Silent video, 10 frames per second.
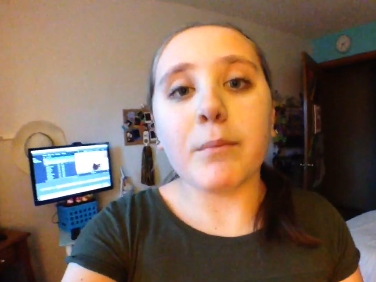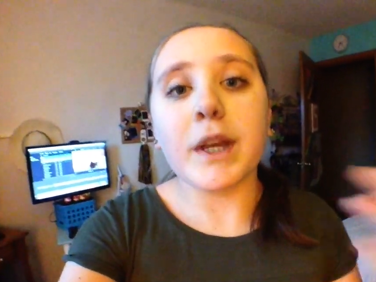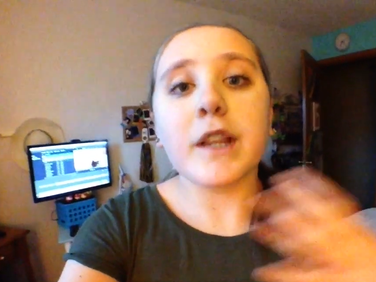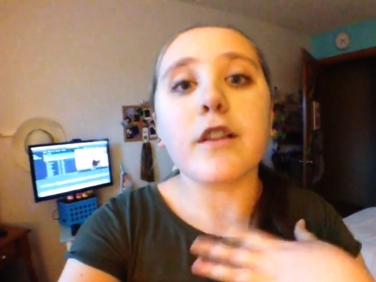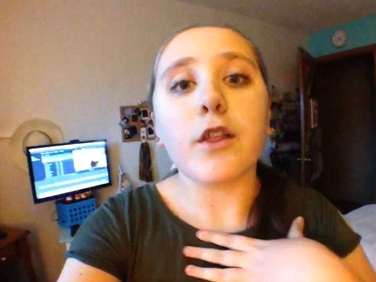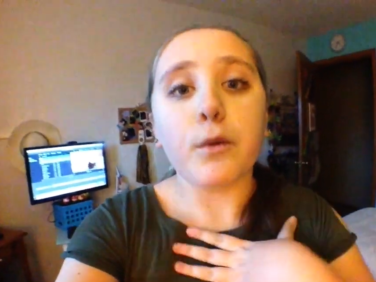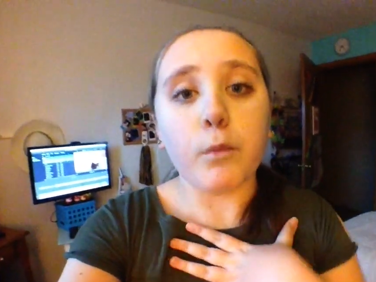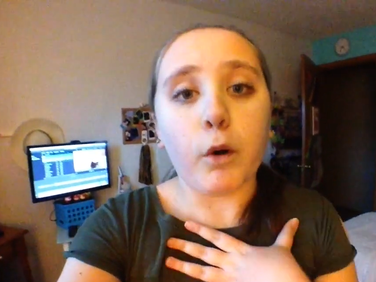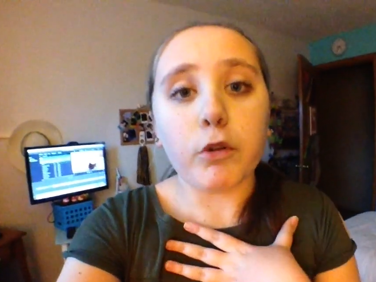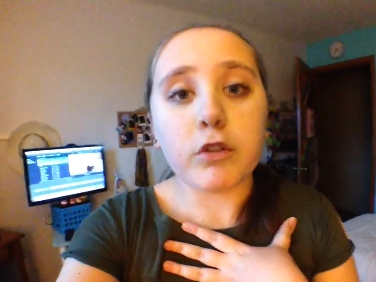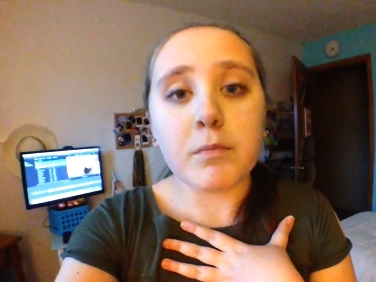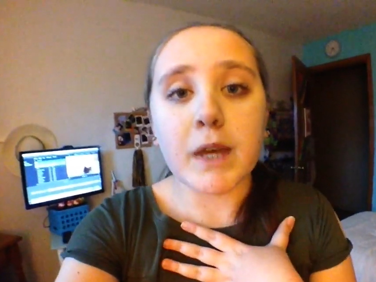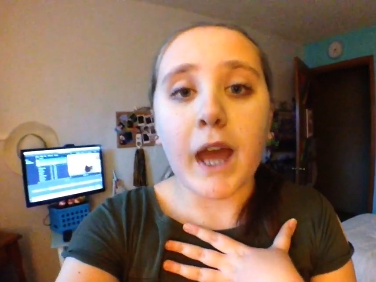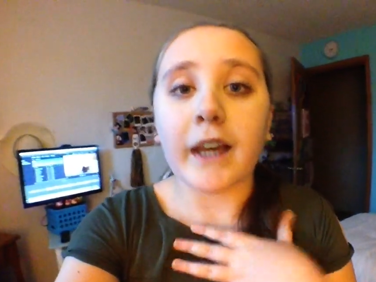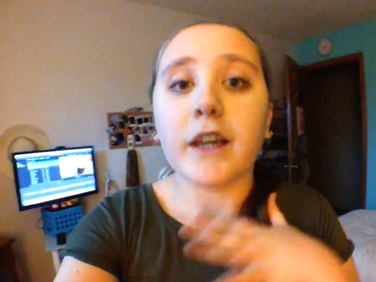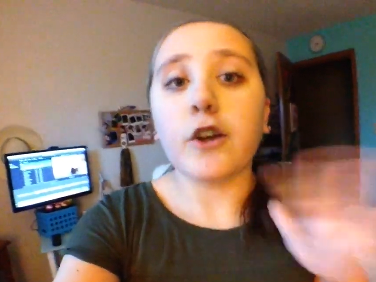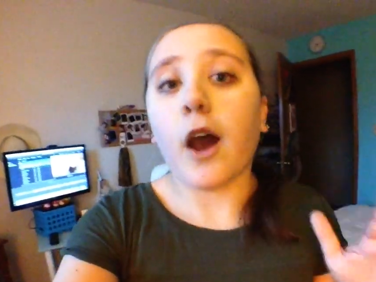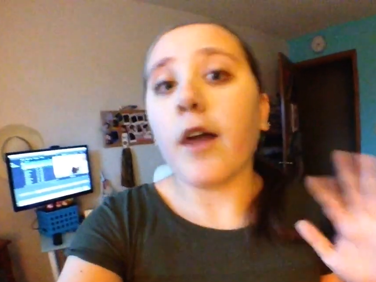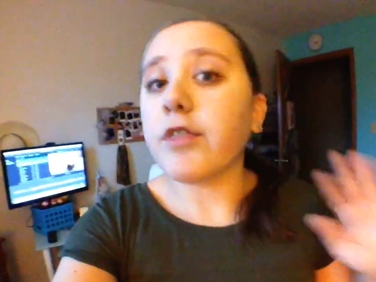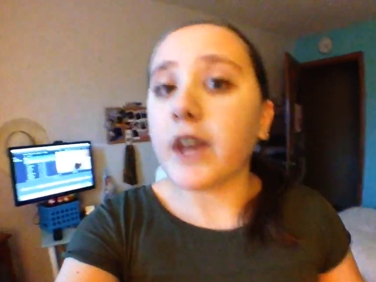It means the world to me. I cannot